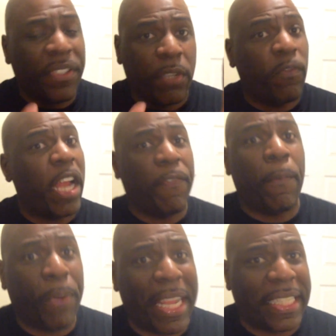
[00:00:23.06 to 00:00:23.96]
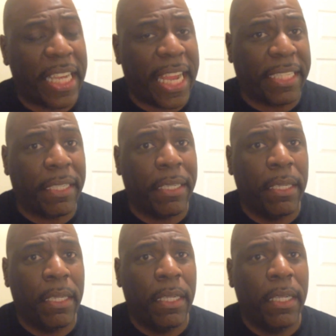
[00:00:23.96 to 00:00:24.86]
person running for president
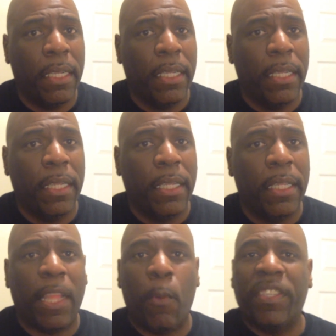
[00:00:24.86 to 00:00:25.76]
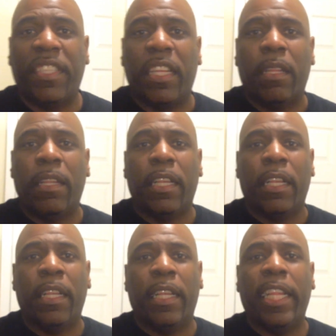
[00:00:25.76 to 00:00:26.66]
that wants to
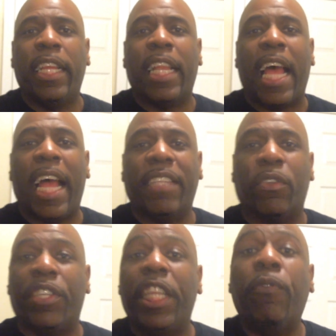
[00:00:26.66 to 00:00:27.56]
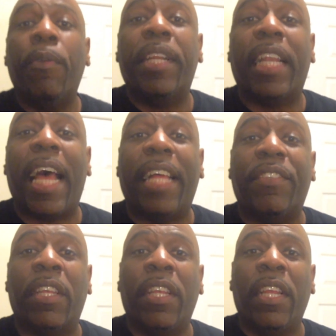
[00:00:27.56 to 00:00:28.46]
legalize or
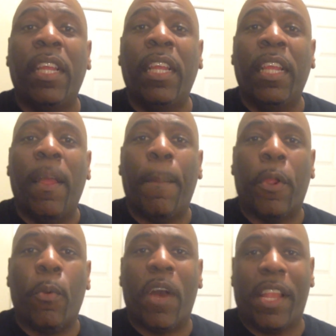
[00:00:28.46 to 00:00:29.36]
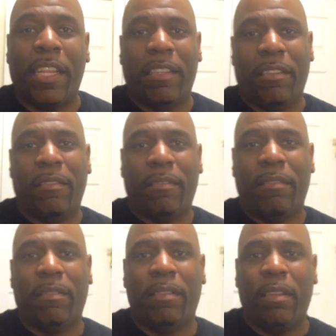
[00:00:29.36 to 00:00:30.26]
decriminalize marijuana.
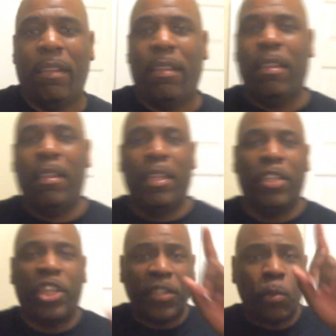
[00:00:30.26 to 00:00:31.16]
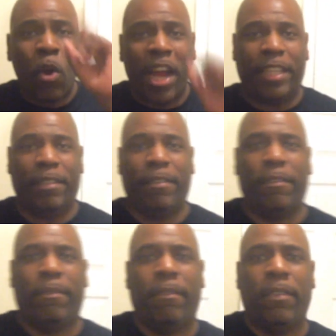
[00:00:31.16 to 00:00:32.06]
Just one.
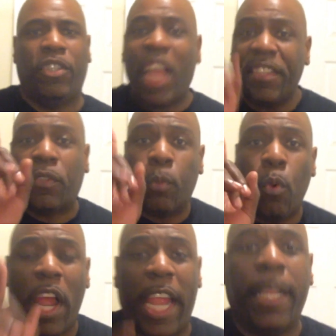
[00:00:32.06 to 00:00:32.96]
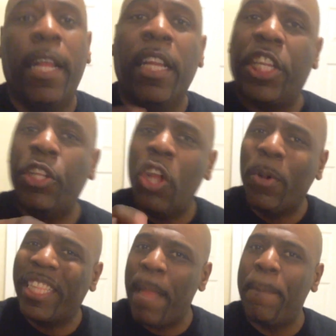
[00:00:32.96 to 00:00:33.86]
Just one. Do you
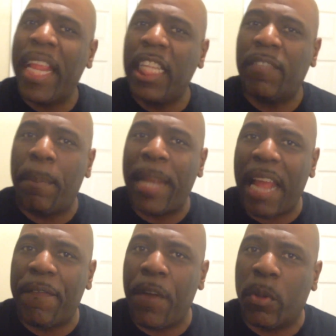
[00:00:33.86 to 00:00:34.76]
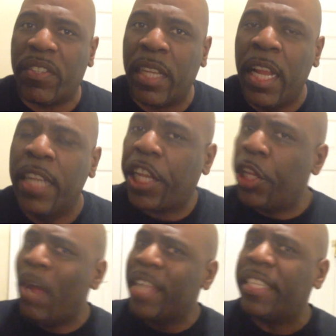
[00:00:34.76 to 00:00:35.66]
know what that means for black folks?
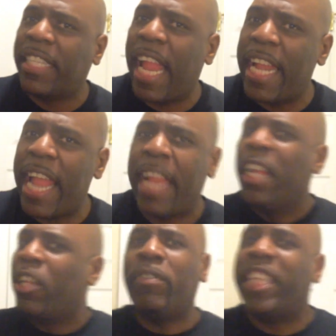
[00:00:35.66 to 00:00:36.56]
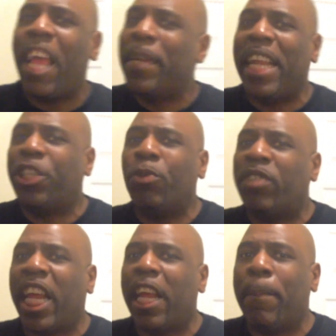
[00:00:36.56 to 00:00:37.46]
Do you understand that? Don't tell me that
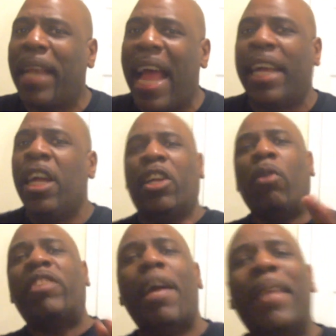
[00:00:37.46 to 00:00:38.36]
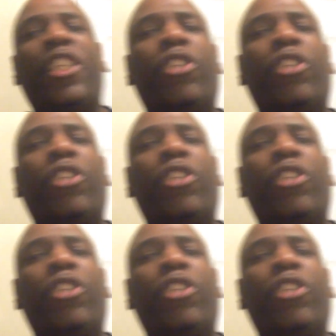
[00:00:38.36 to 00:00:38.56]
you team black. Don't tell